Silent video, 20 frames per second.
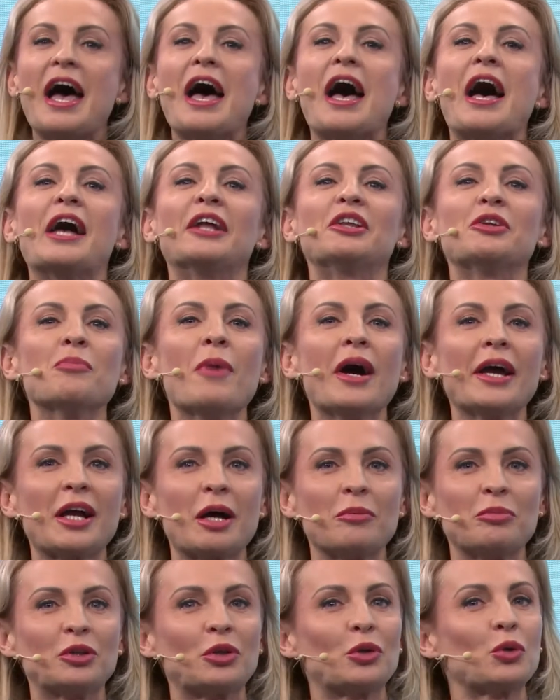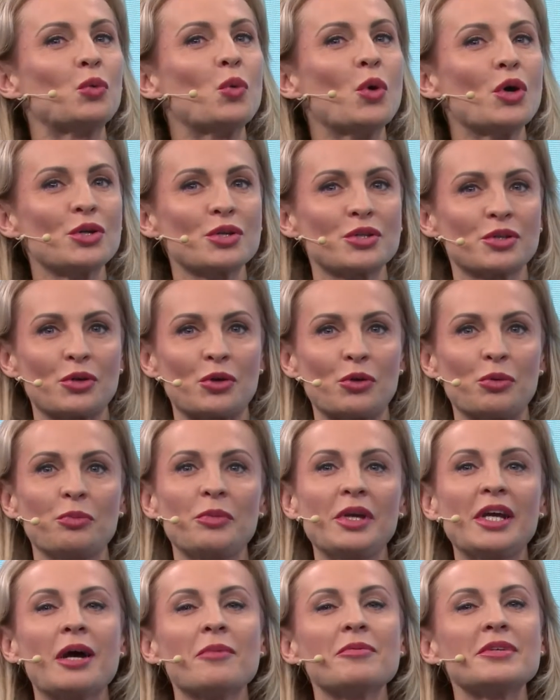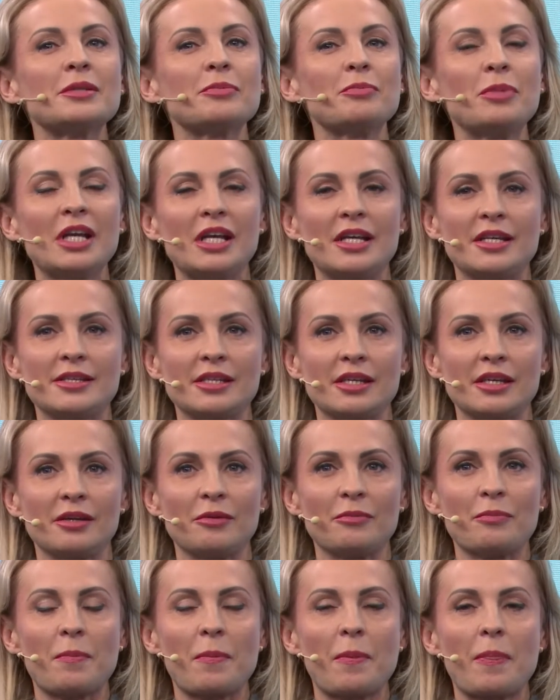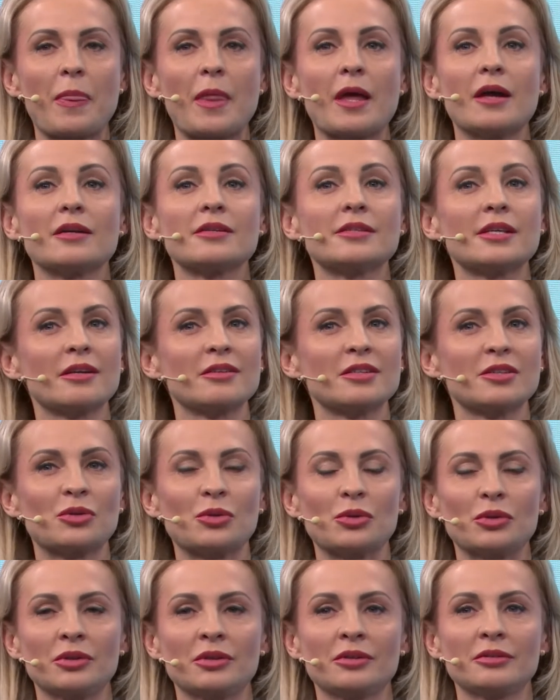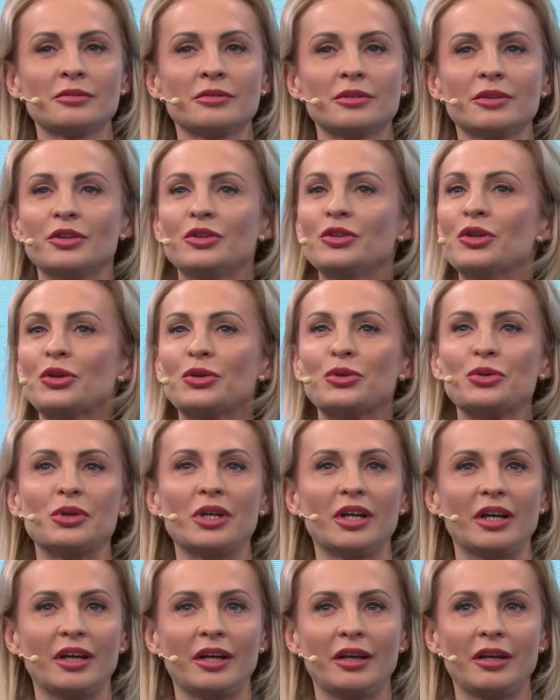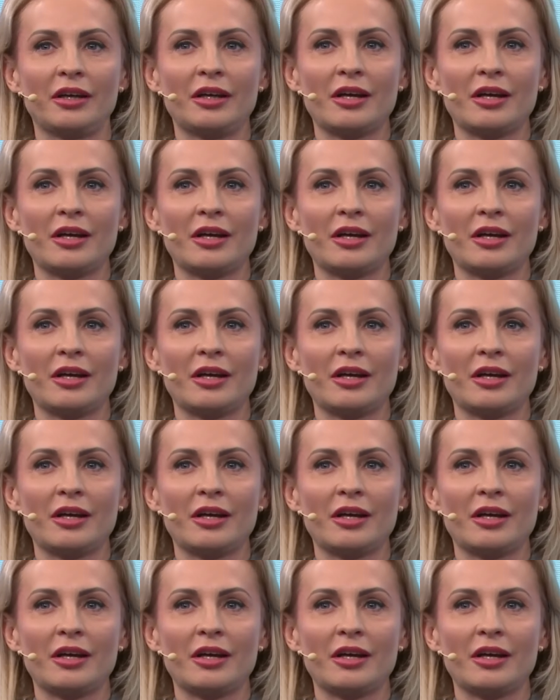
and my capital, Warsaw, becomes Tbilisi. Sounds good? Not really.